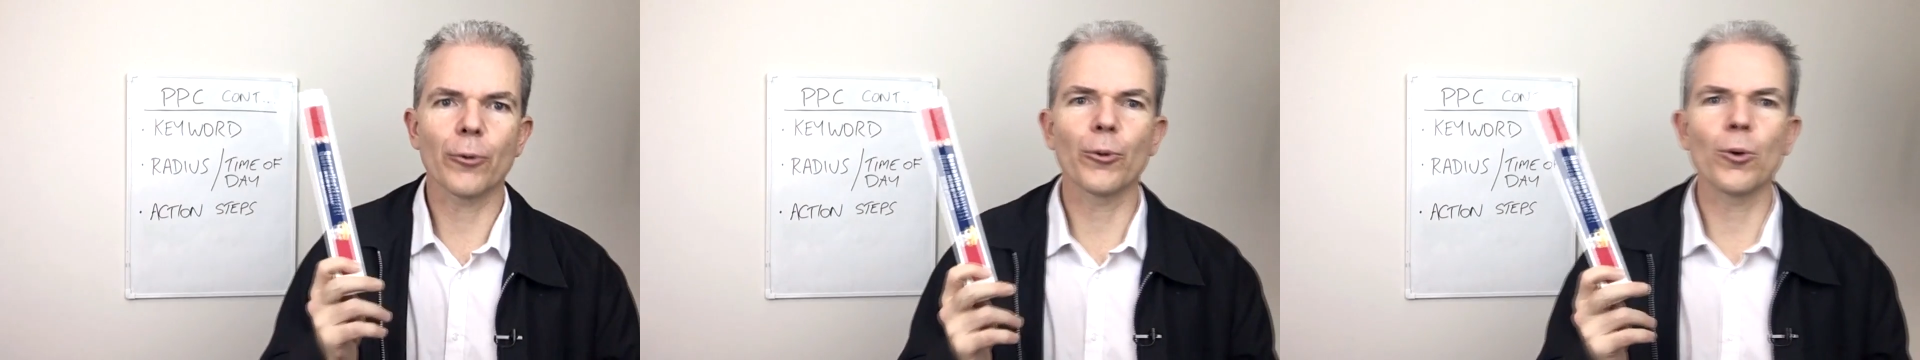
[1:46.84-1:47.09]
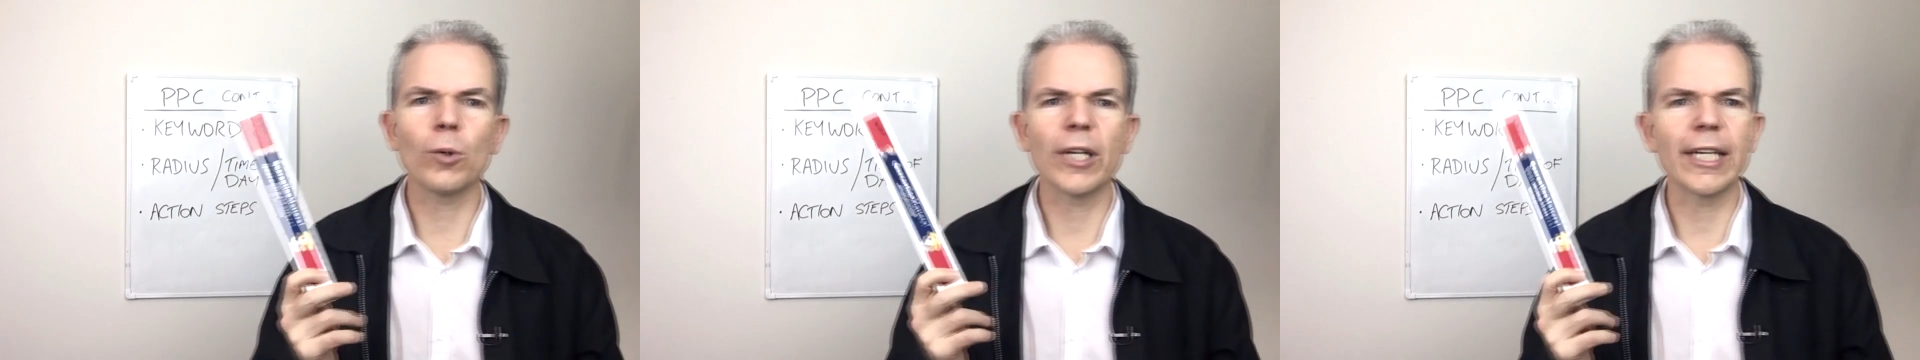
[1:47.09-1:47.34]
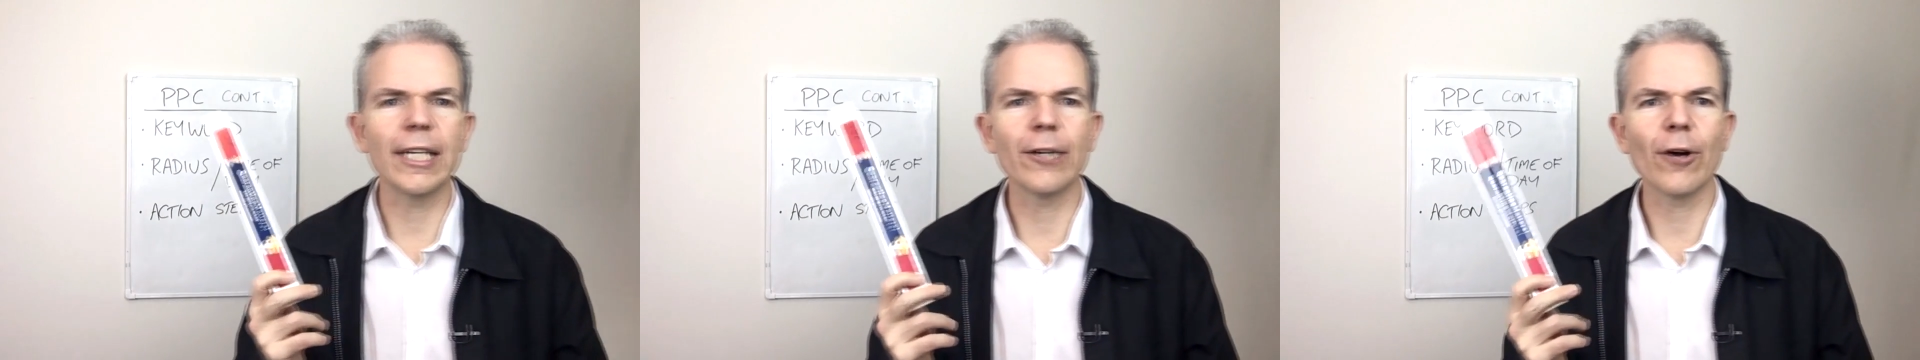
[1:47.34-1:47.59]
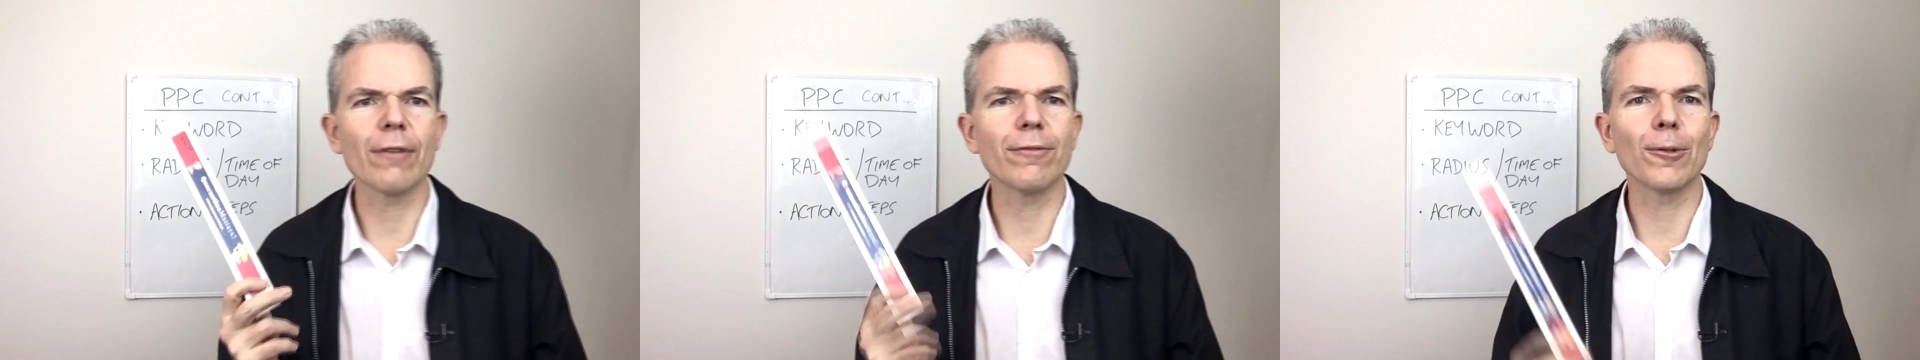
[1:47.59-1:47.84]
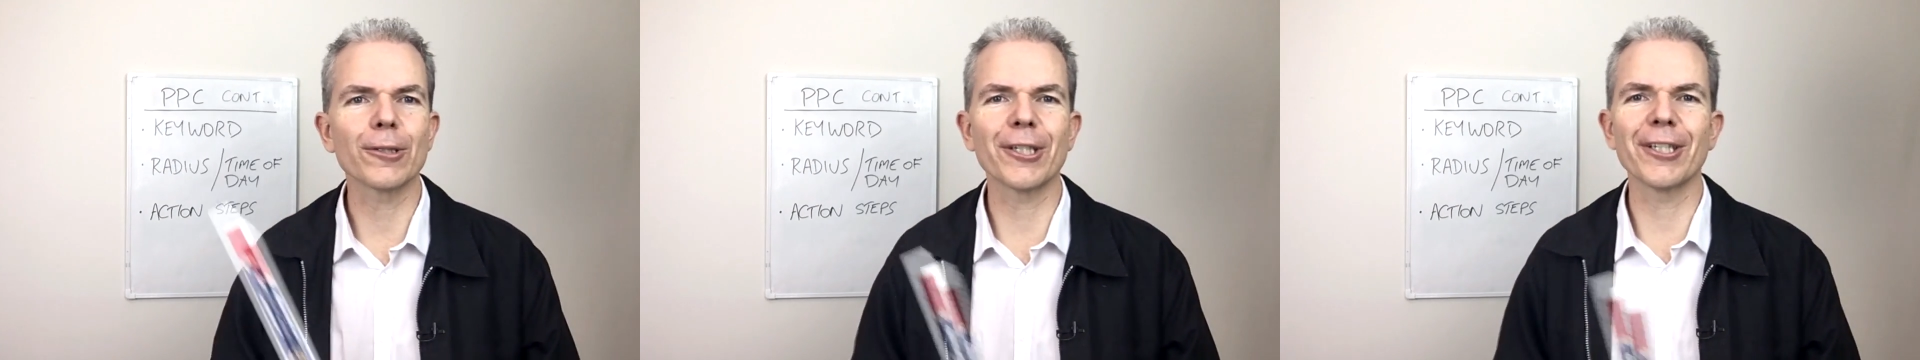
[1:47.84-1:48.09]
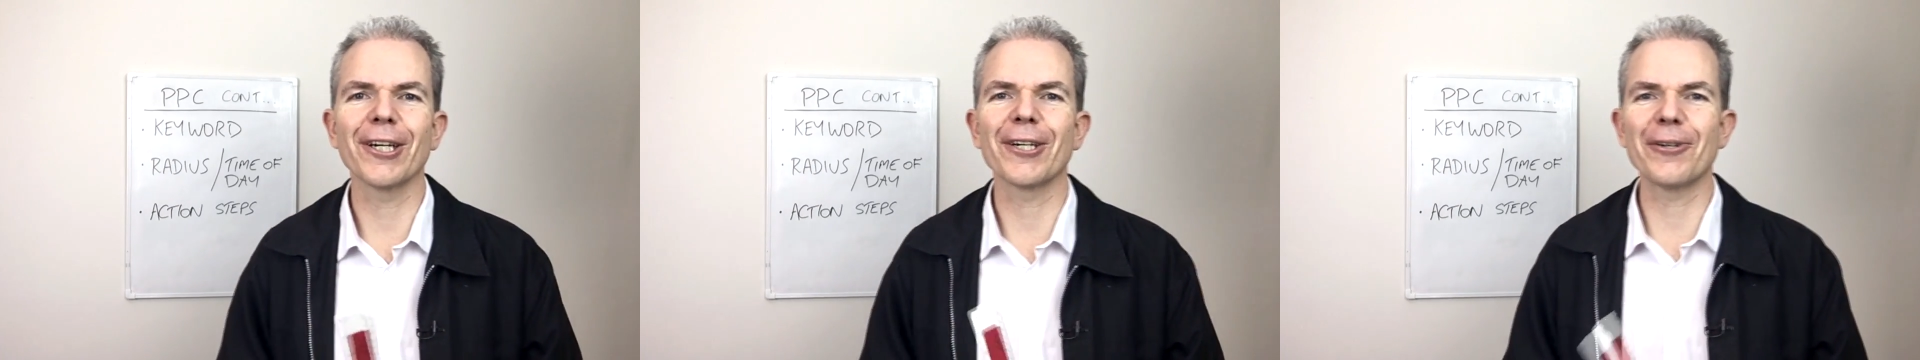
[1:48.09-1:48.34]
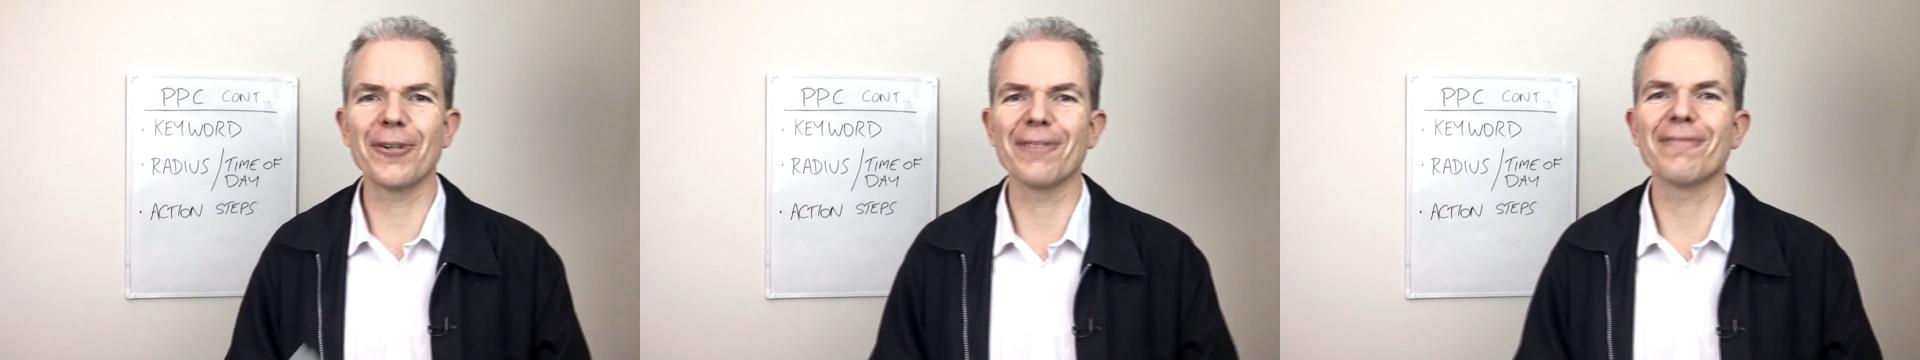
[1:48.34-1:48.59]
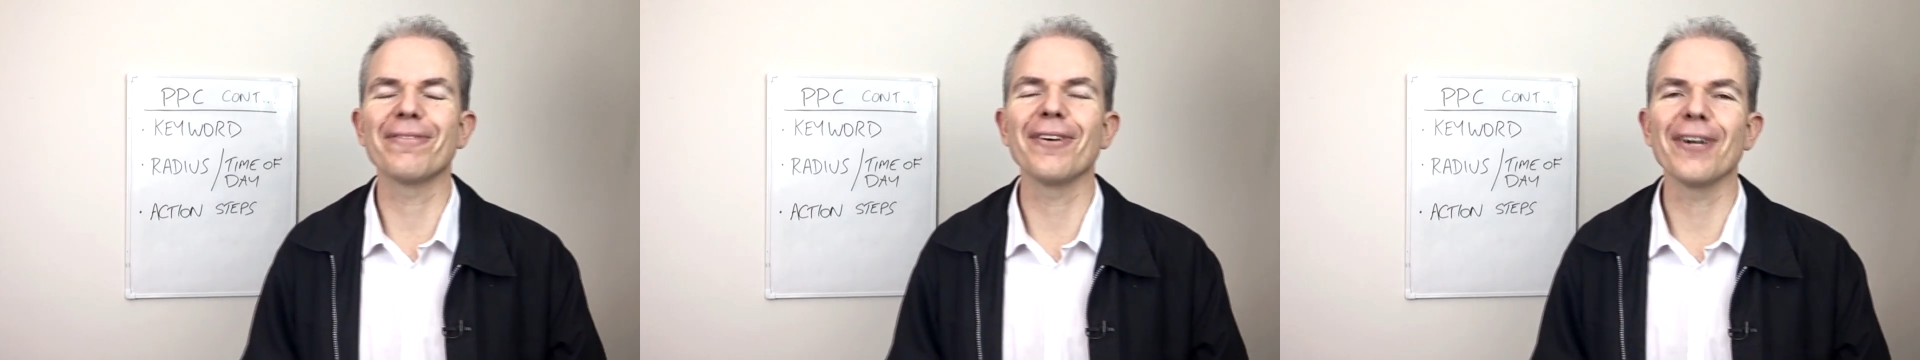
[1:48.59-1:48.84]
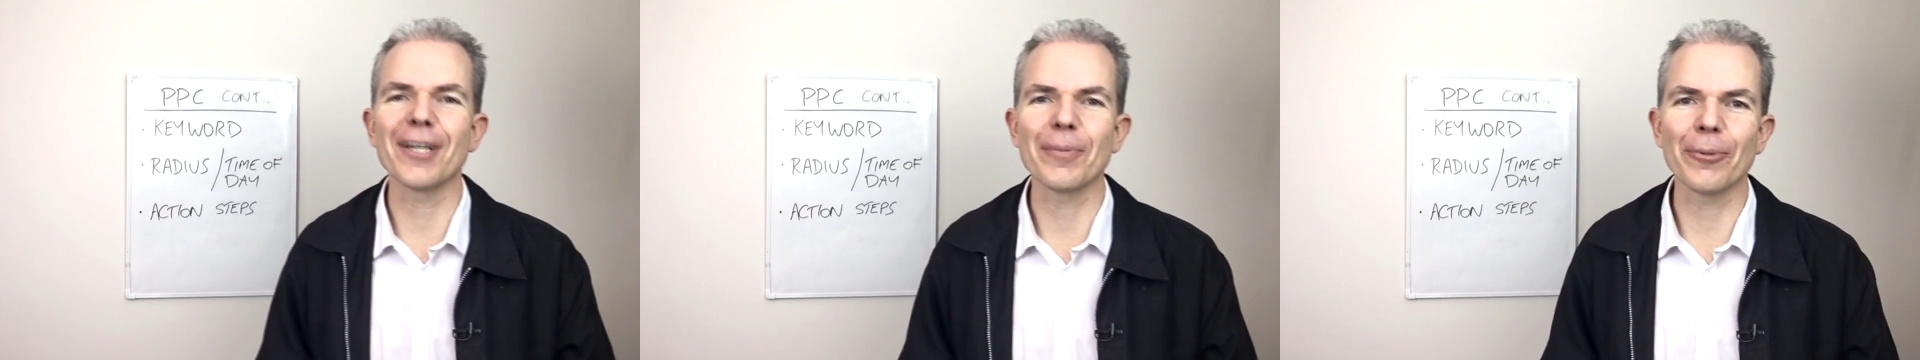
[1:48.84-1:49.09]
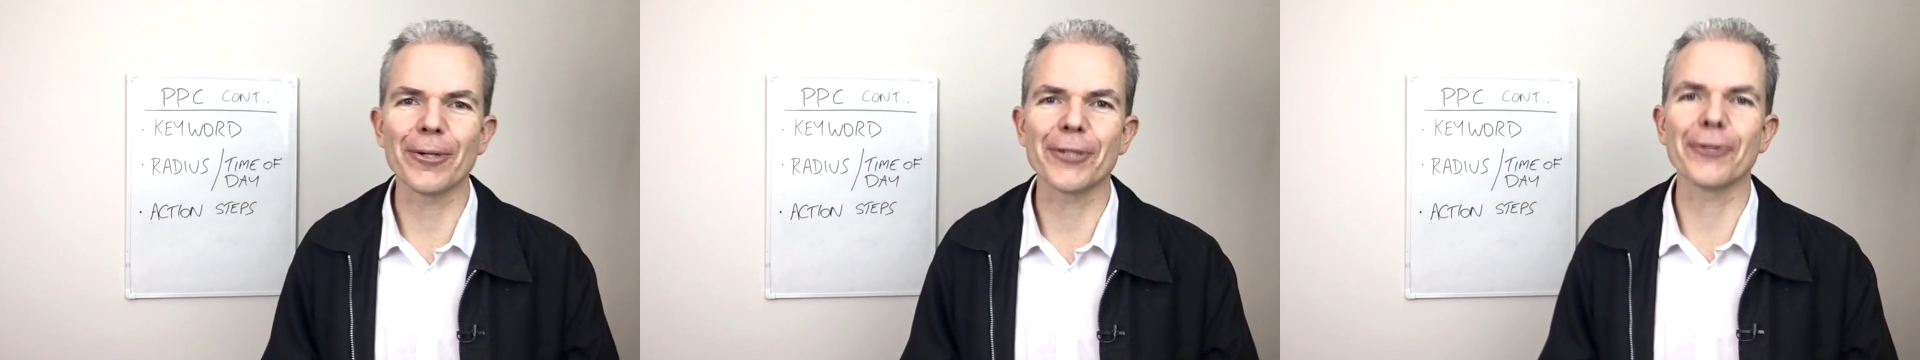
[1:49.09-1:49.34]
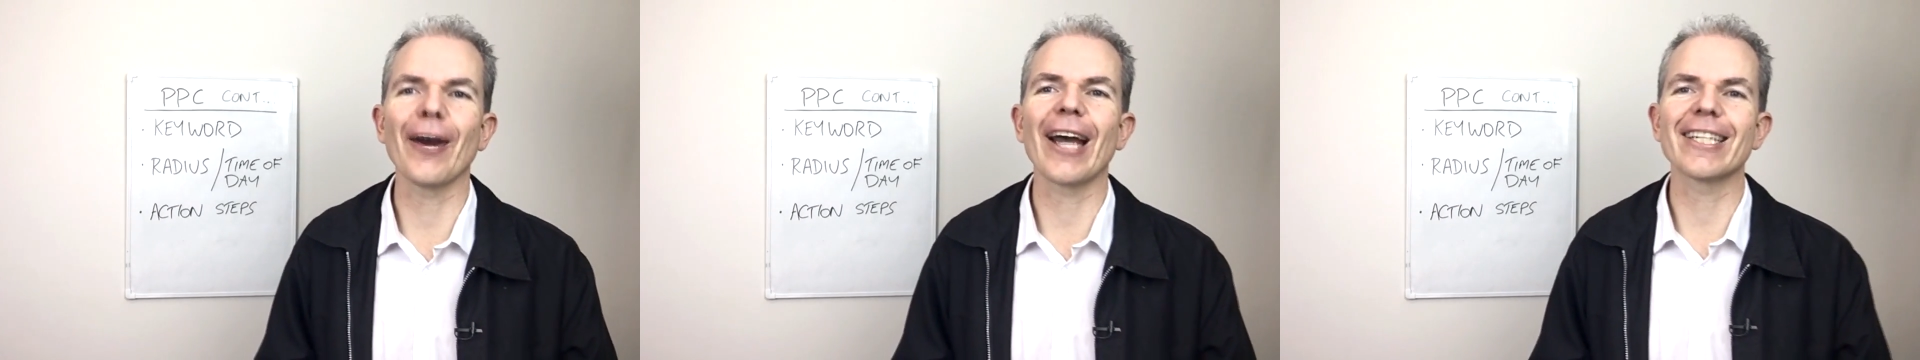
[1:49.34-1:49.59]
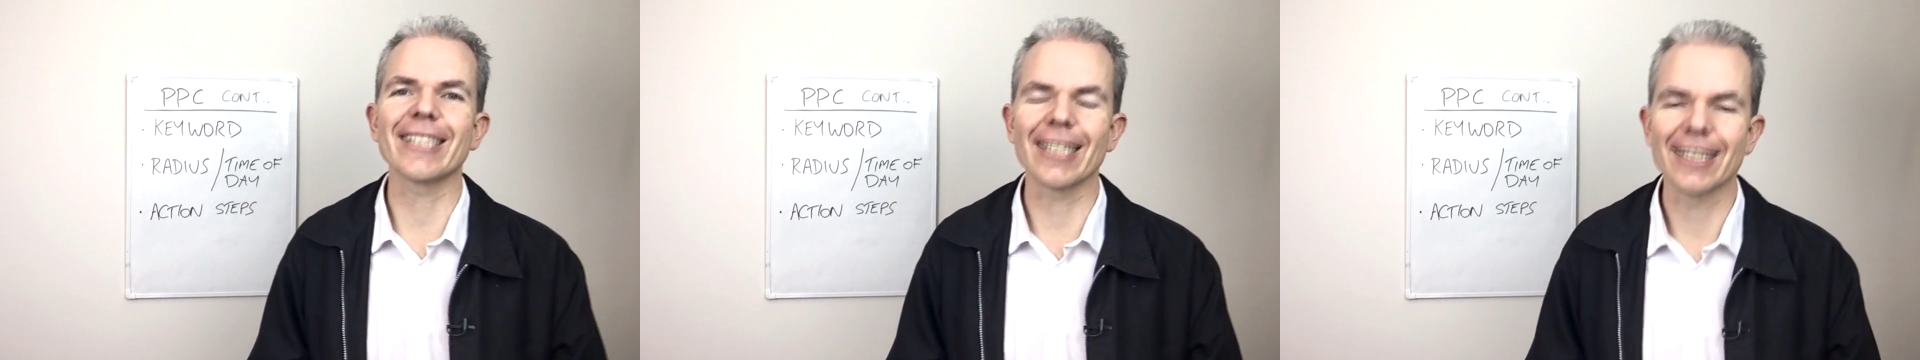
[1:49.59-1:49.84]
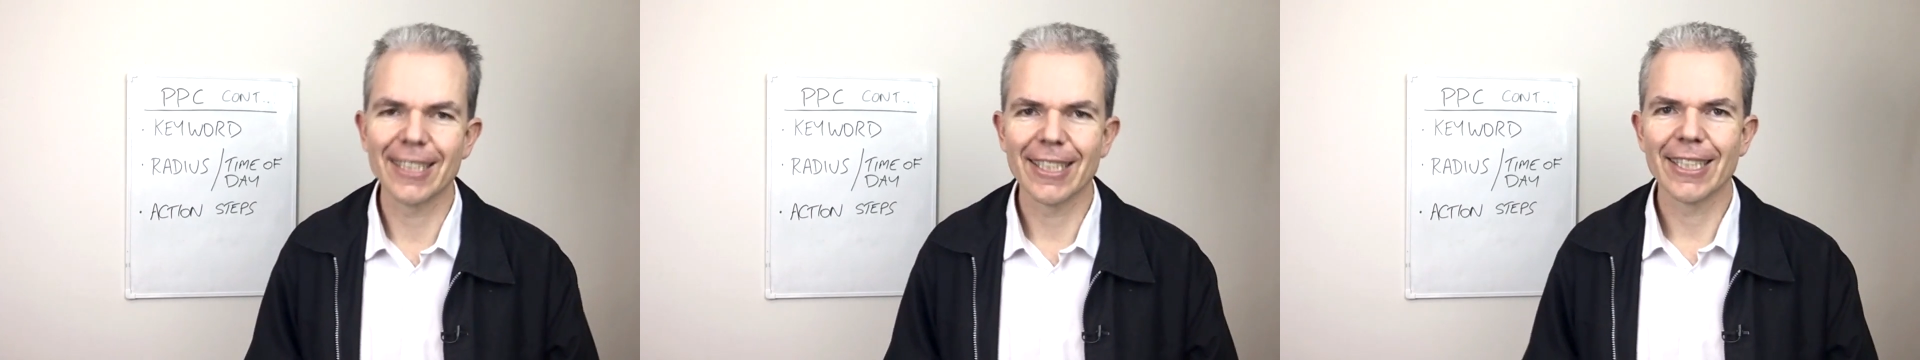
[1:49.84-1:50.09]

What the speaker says: a ruler here. Unfortunately, I couldn't find a protractor.